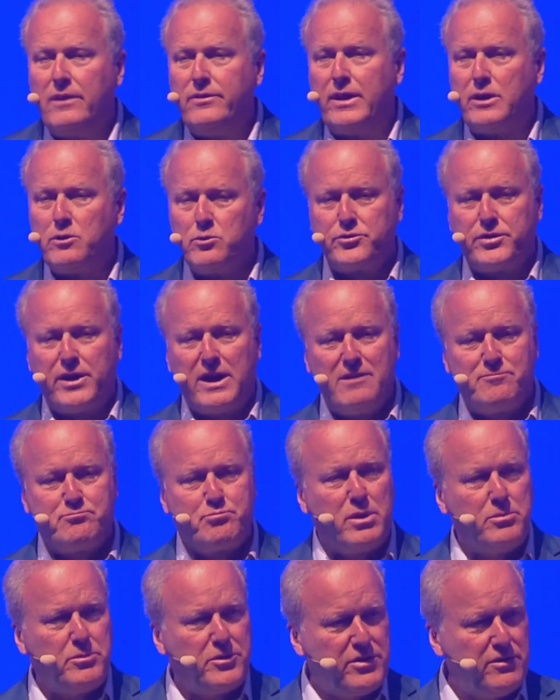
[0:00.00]
They also have
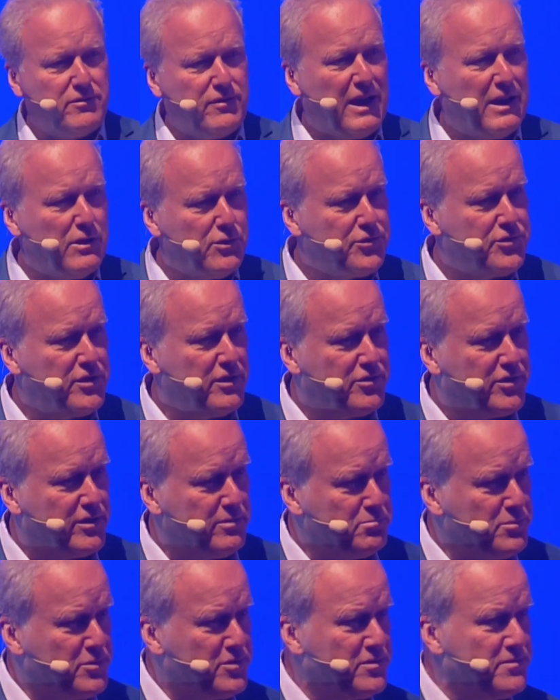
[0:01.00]
primitive health
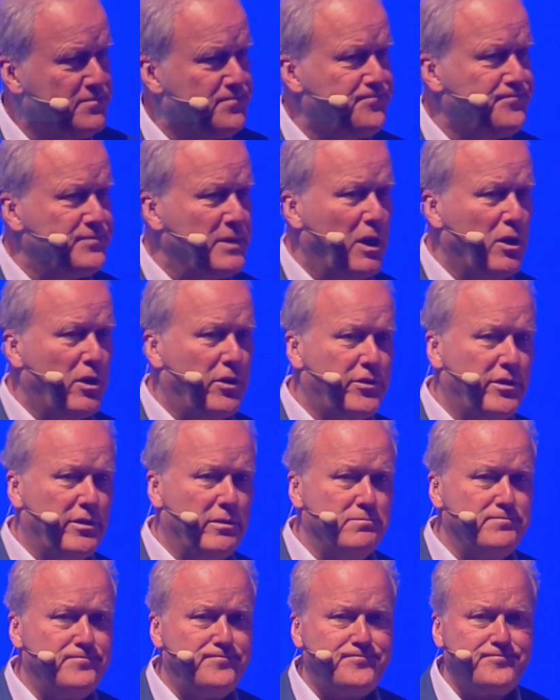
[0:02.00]
systems, a lot of
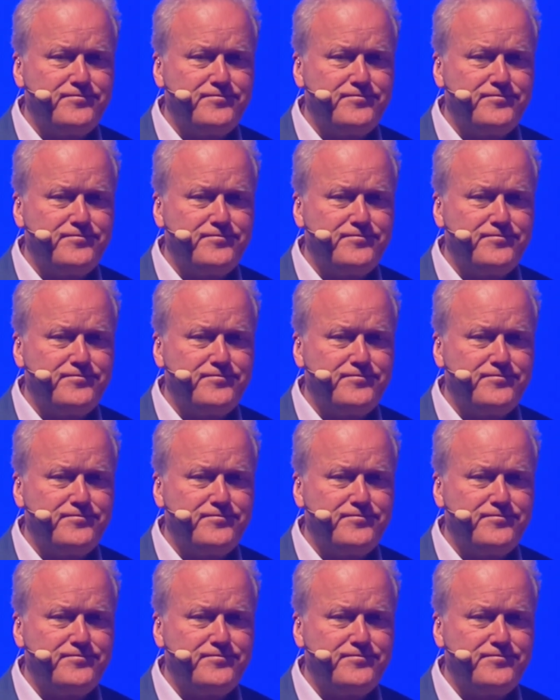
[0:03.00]
them.